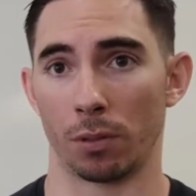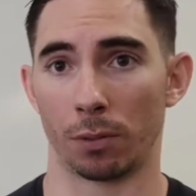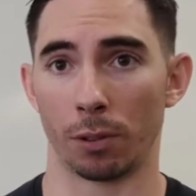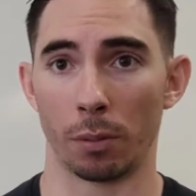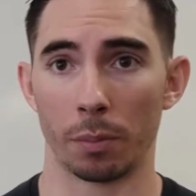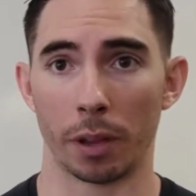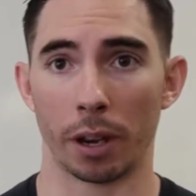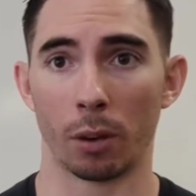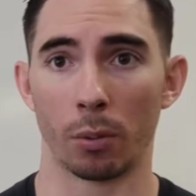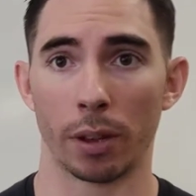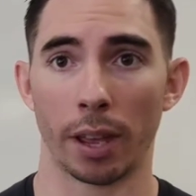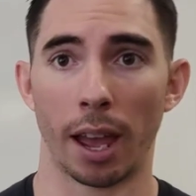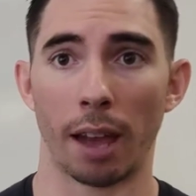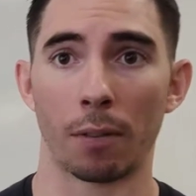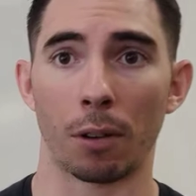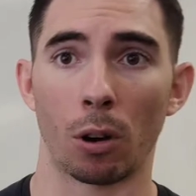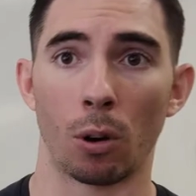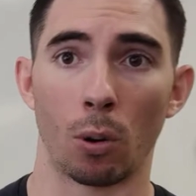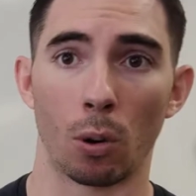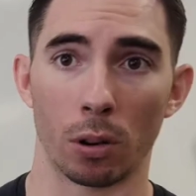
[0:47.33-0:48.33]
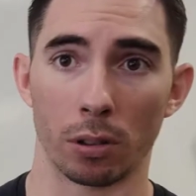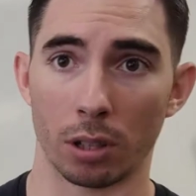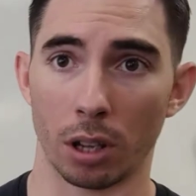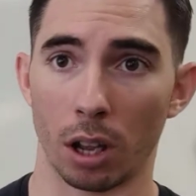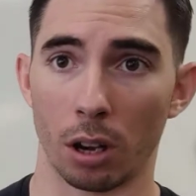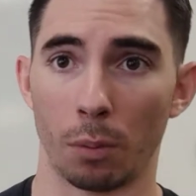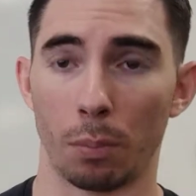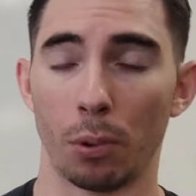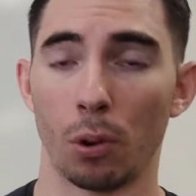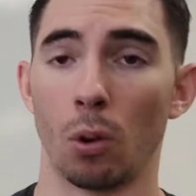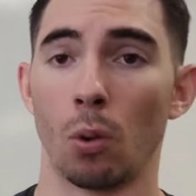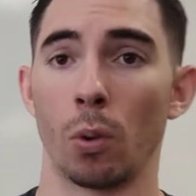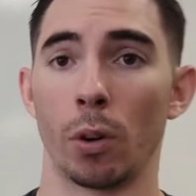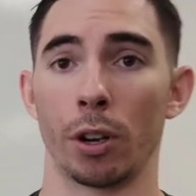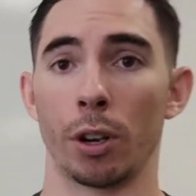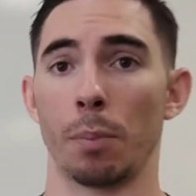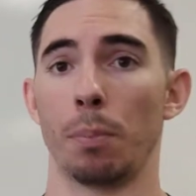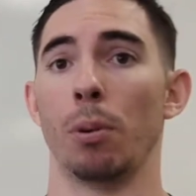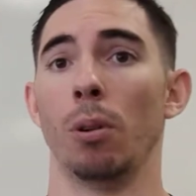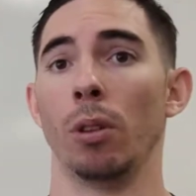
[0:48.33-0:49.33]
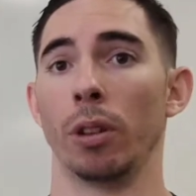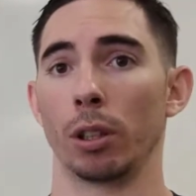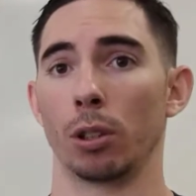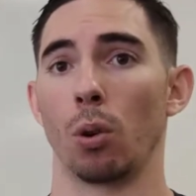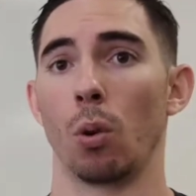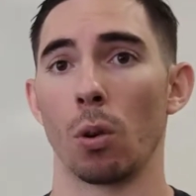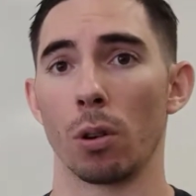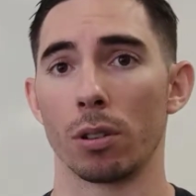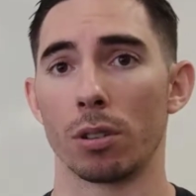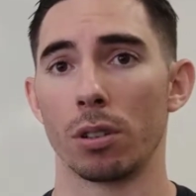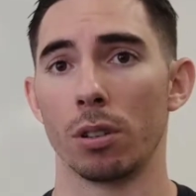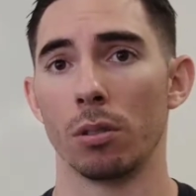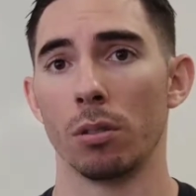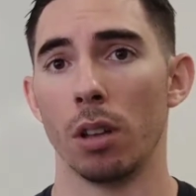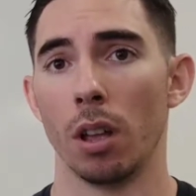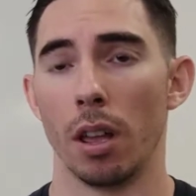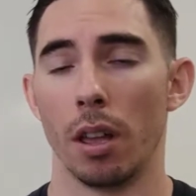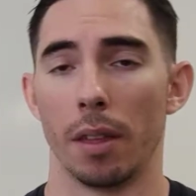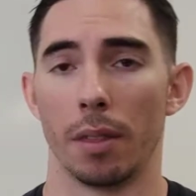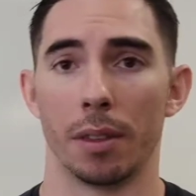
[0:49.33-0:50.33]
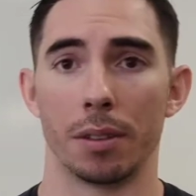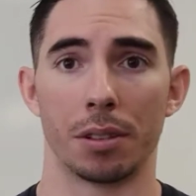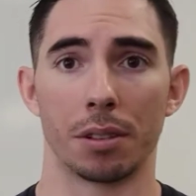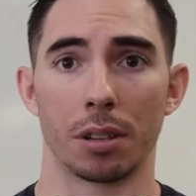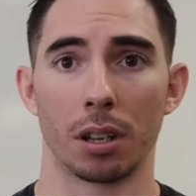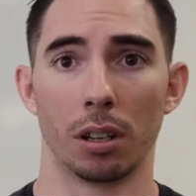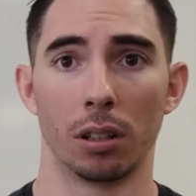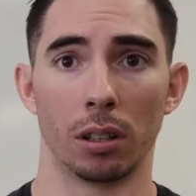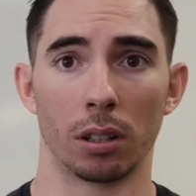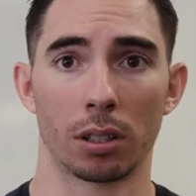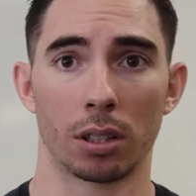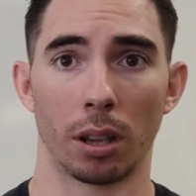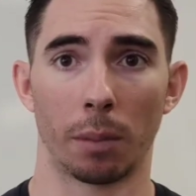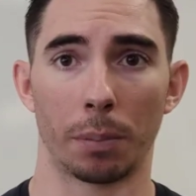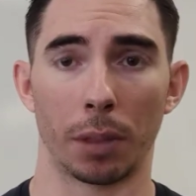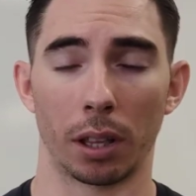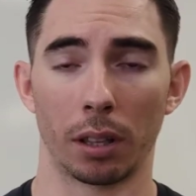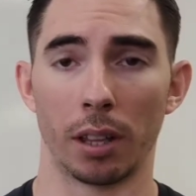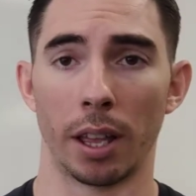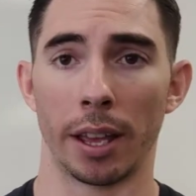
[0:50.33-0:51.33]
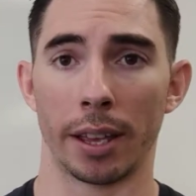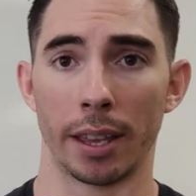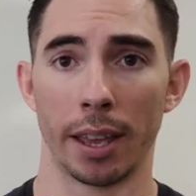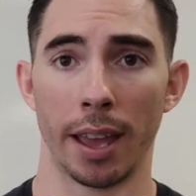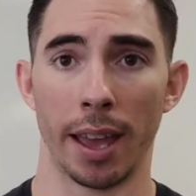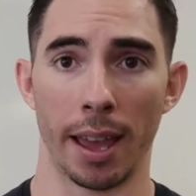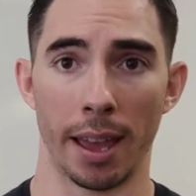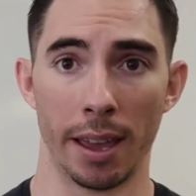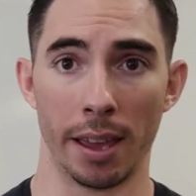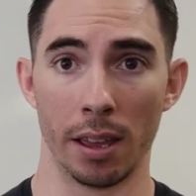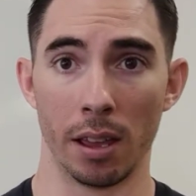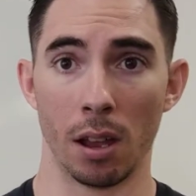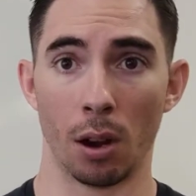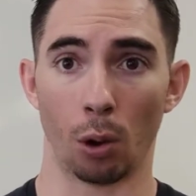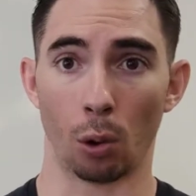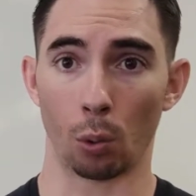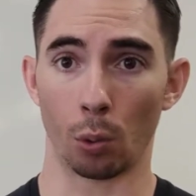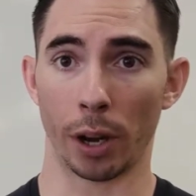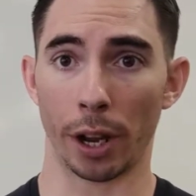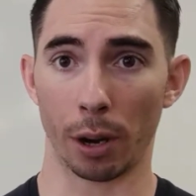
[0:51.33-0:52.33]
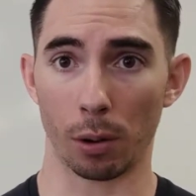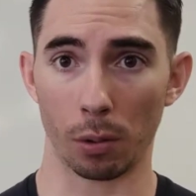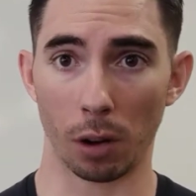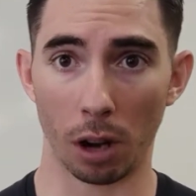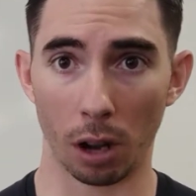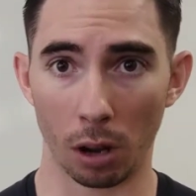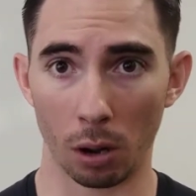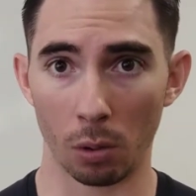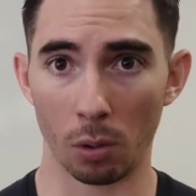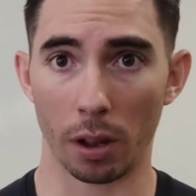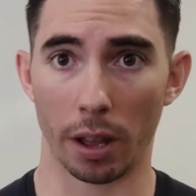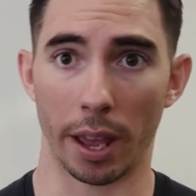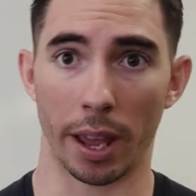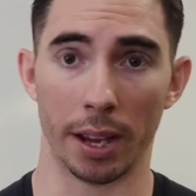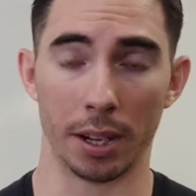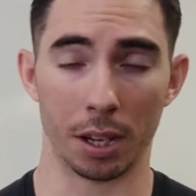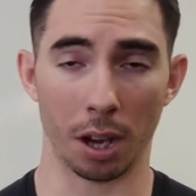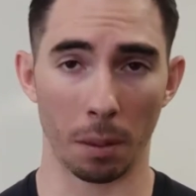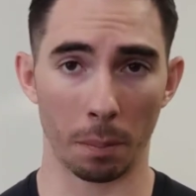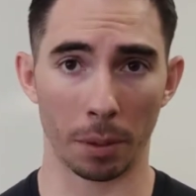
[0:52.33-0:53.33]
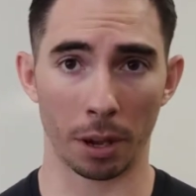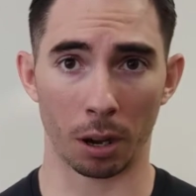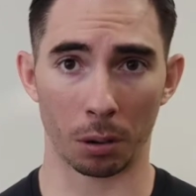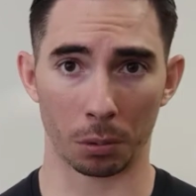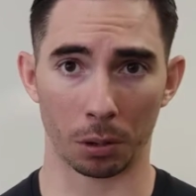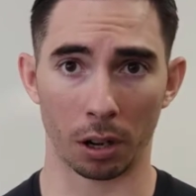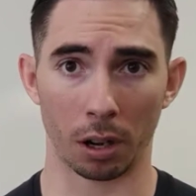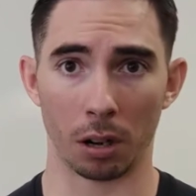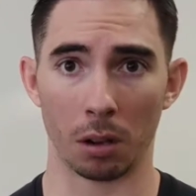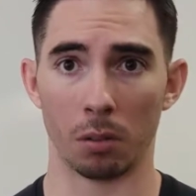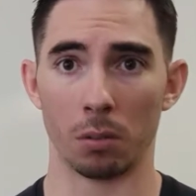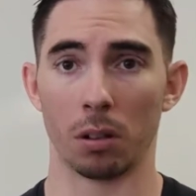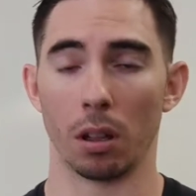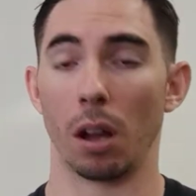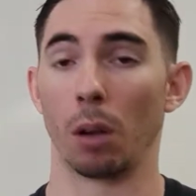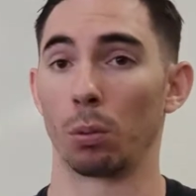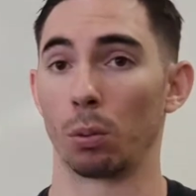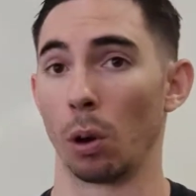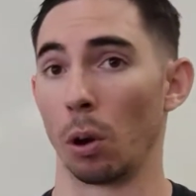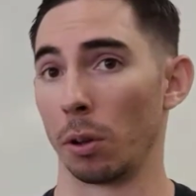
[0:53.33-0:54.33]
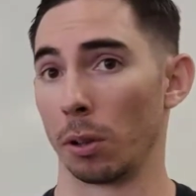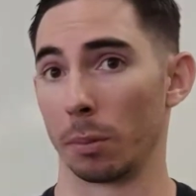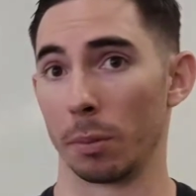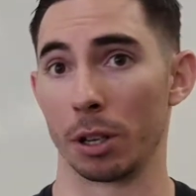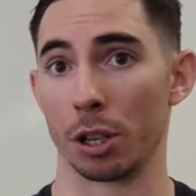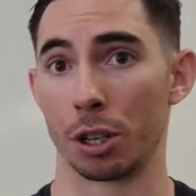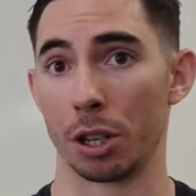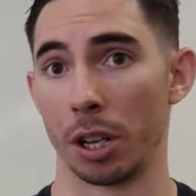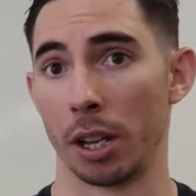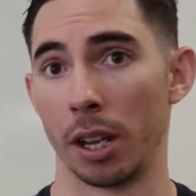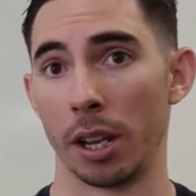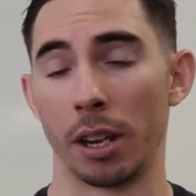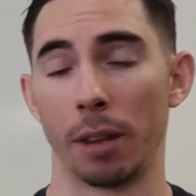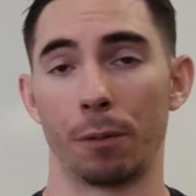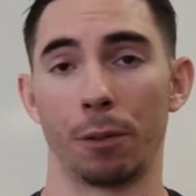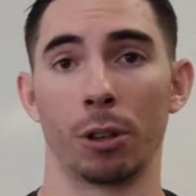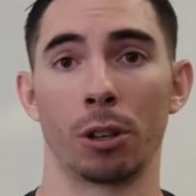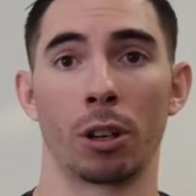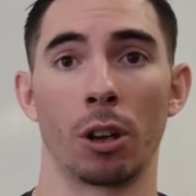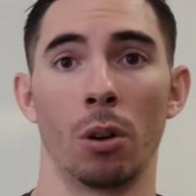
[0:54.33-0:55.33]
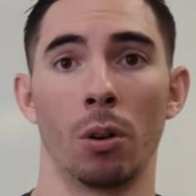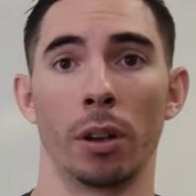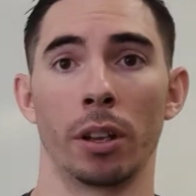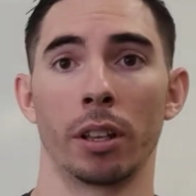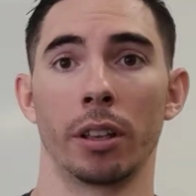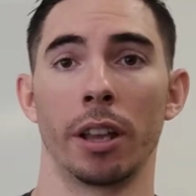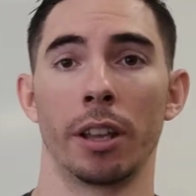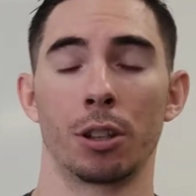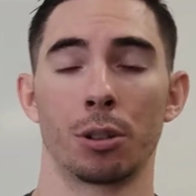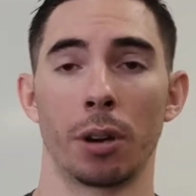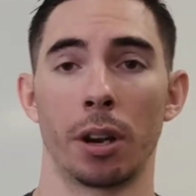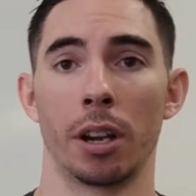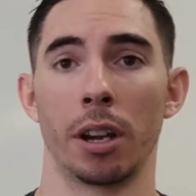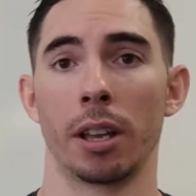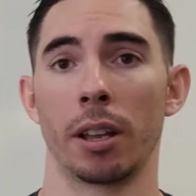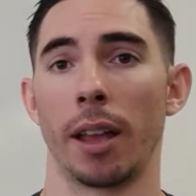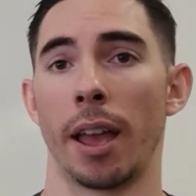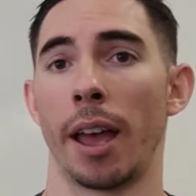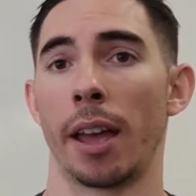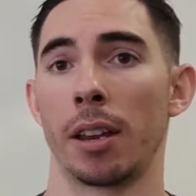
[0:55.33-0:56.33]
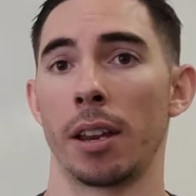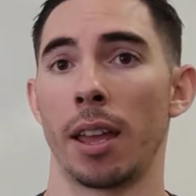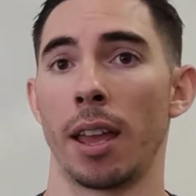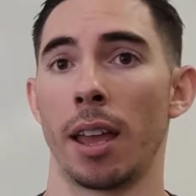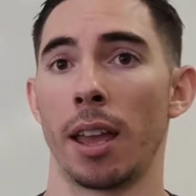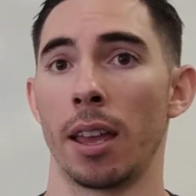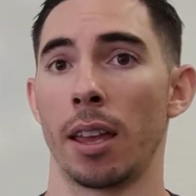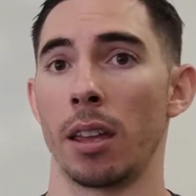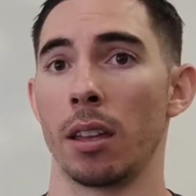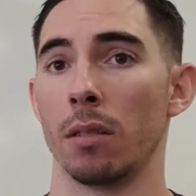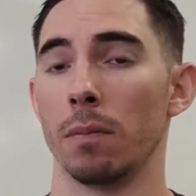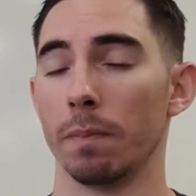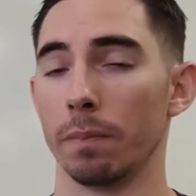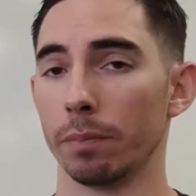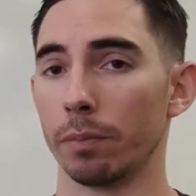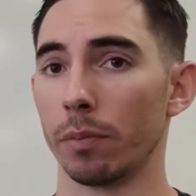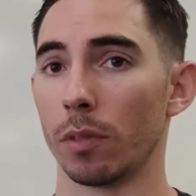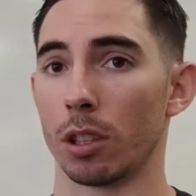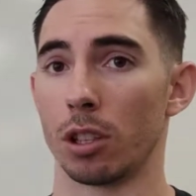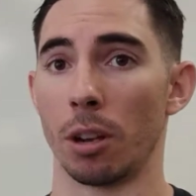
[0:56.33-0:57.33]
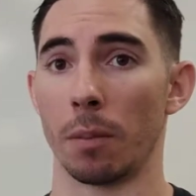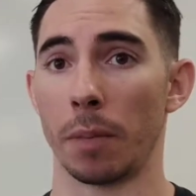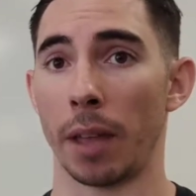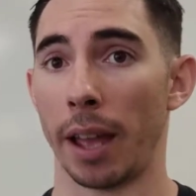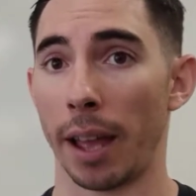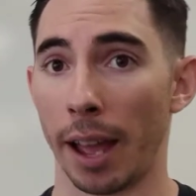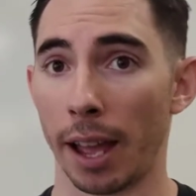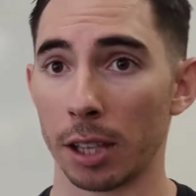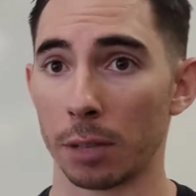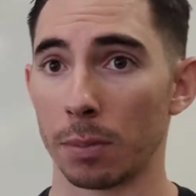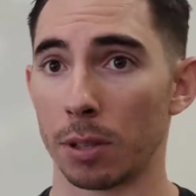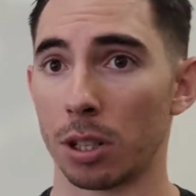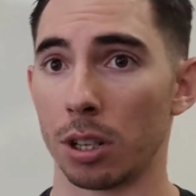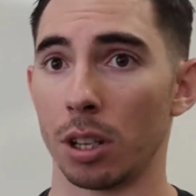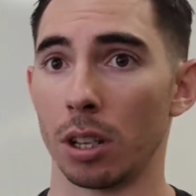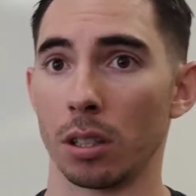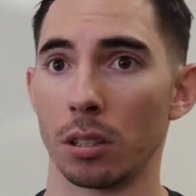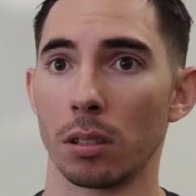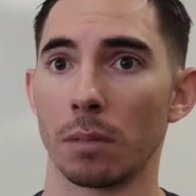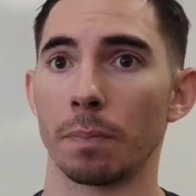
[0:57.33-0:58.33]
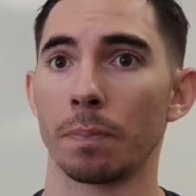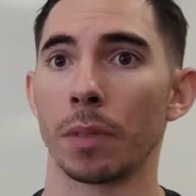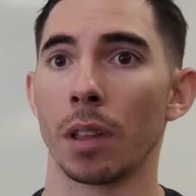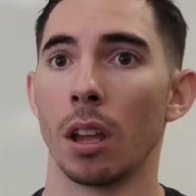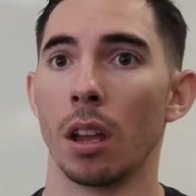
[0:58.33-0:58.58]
From there, we have our horizontal pull where you're pulling towards you. This is going to look something like a ring row, a dumbbell row, a rowing machine if you're going and training at a gym that has machines.